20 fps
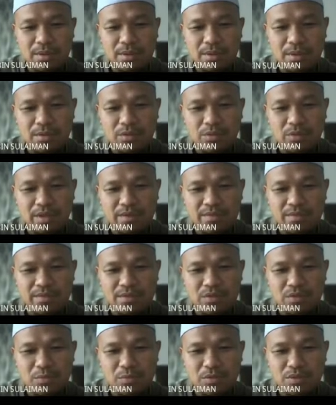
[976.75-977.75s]
we have
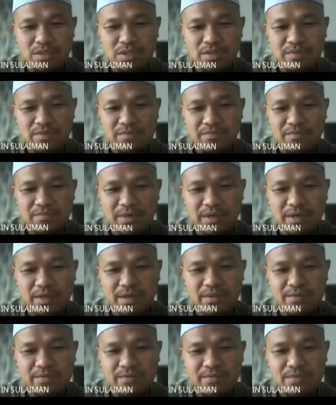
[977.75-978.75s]
0
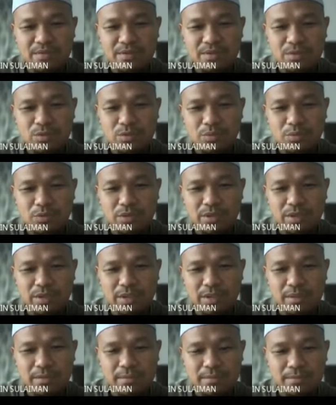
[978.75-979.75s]
0.75, 0
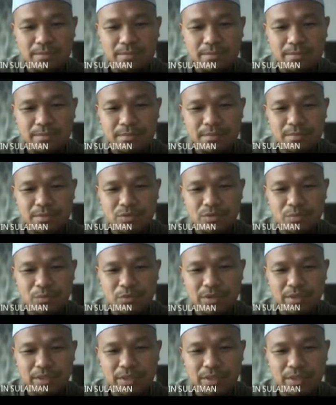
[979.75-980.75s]
0.8, 0
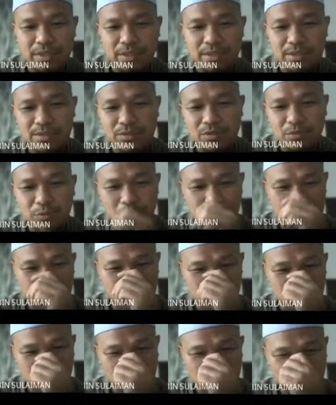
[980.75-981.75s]
0.88, 0
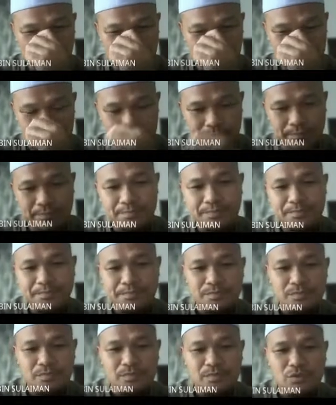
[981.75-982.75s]
0.22.
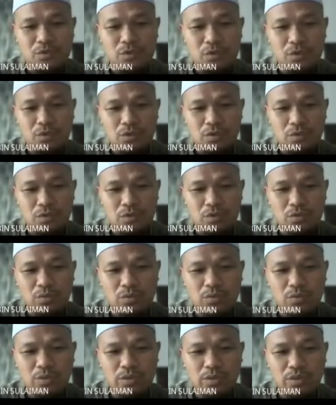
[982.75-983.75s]
So
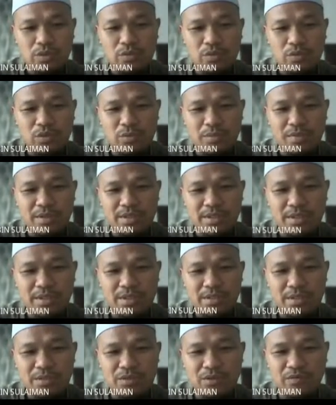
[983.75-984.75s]
we do the
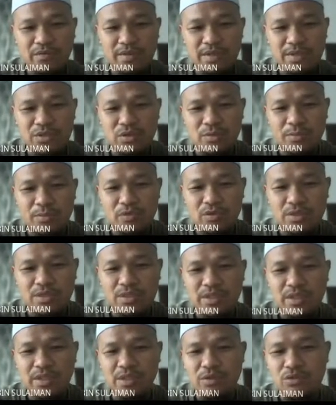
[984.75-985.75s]
combination of
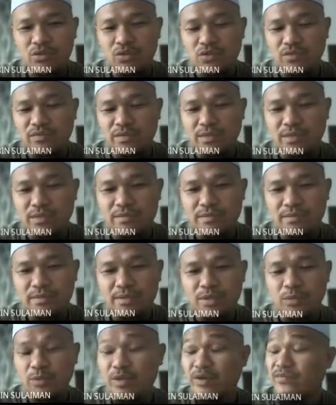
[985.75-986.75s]
extrapolation and crossover
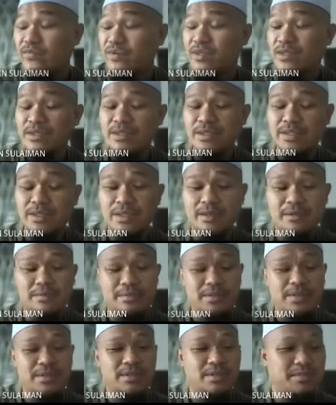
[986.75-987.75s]
that we have learned
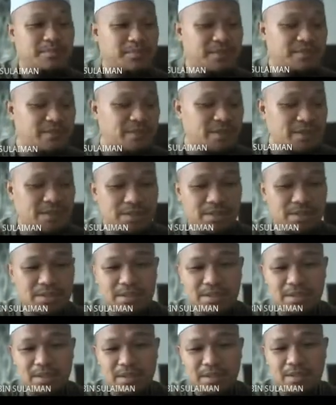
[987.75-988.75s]
in the
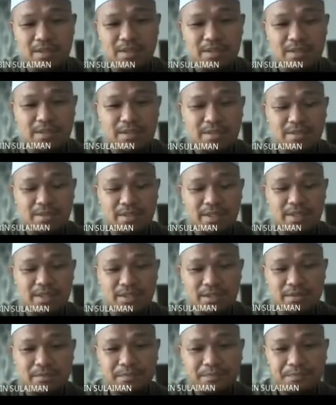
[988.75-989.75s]
previous section